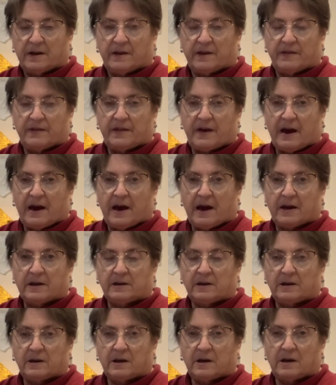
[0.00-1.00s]
that
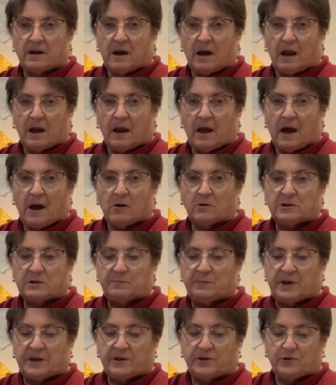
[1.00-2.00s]
allows
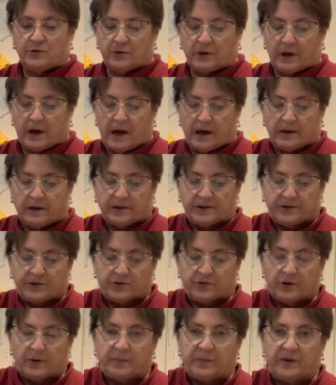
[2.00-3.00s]
me to cut a
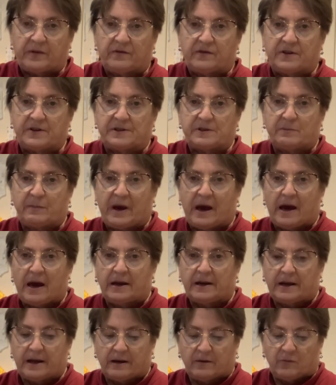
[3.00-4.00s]
strip of this
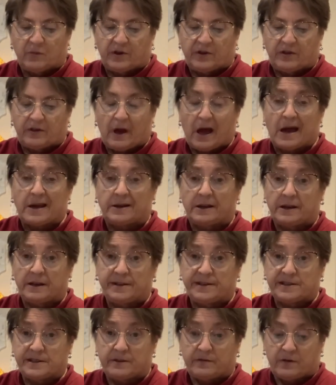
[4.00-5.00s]
batting with
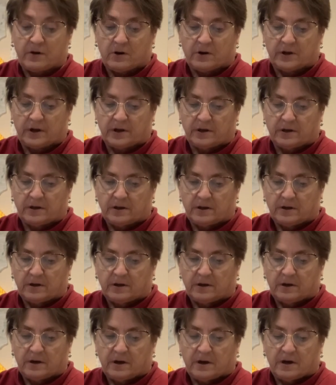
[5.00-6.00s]
adhesive on it,
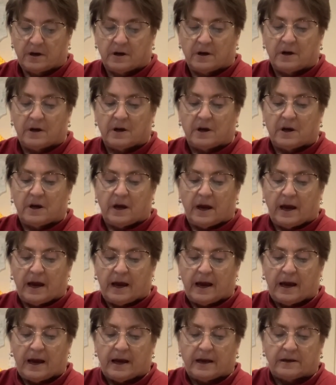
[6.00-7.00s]

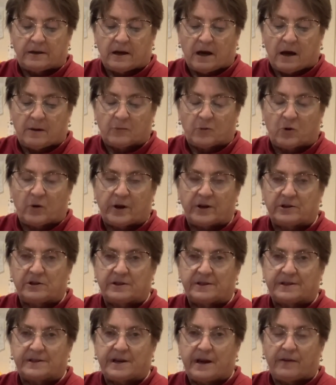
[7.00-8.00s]
and I'm going to
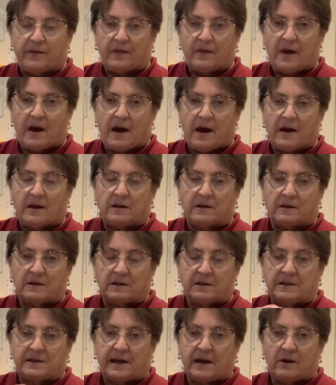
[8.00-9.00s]
set that
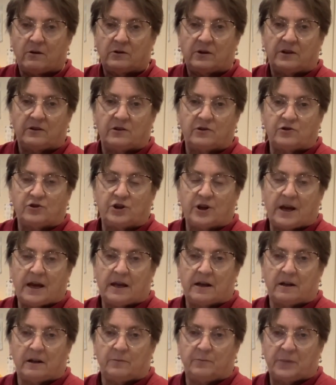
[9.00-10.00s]
down in the
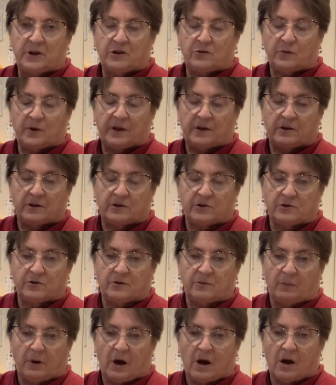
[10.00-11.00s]
channel between the two
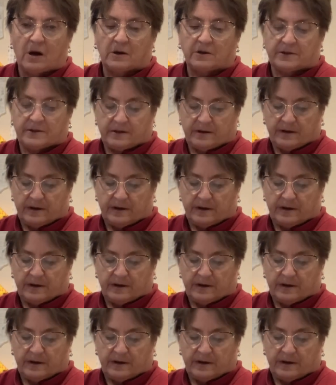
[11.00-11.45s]
blocks,